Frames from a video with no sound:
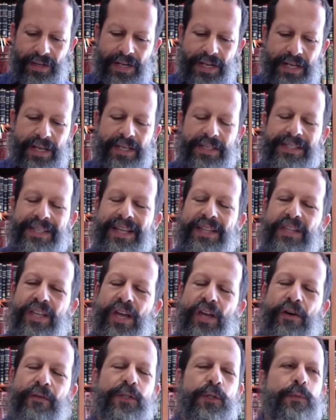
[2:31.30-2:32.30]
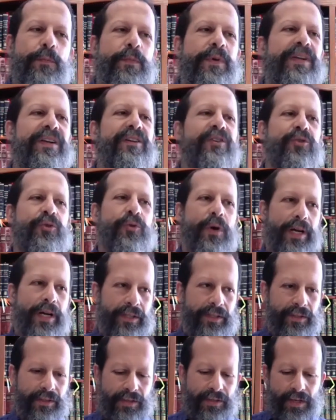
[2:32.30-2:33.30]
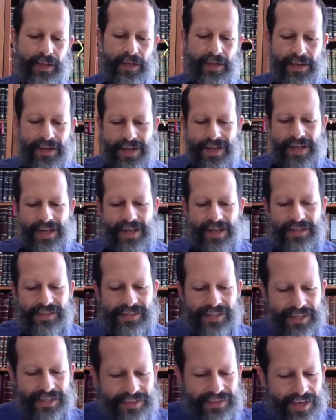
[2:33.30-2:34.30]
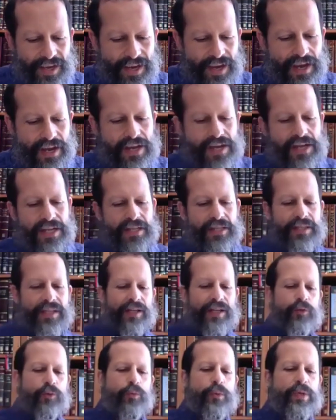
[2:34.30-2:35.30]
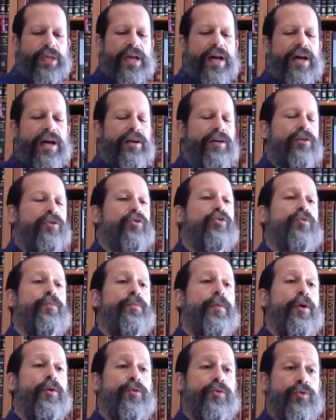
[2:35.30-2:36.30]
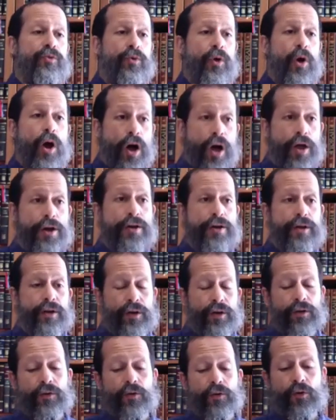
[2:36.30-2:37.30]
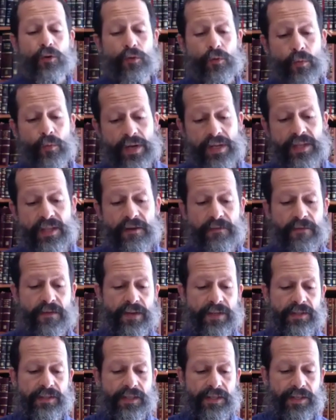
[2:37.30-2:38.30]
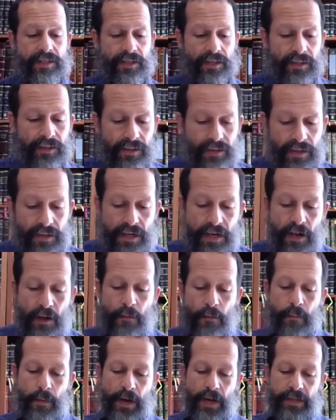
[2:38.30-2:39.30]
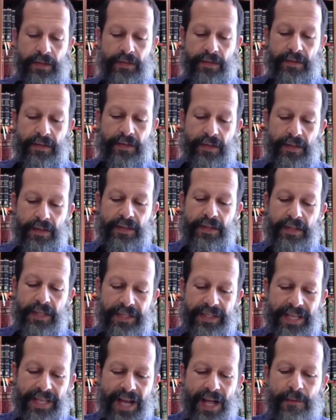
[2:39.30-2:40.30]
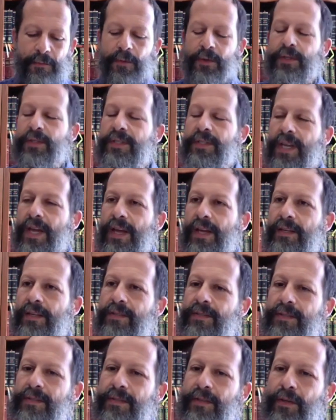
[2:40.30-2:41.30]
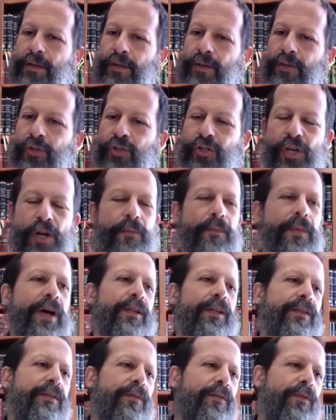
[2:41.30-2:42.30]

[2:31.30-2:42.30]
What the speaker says: It's a day of spirituality. It's a day that we are supposed to honor with the physical, but the Talmud says on Shabbat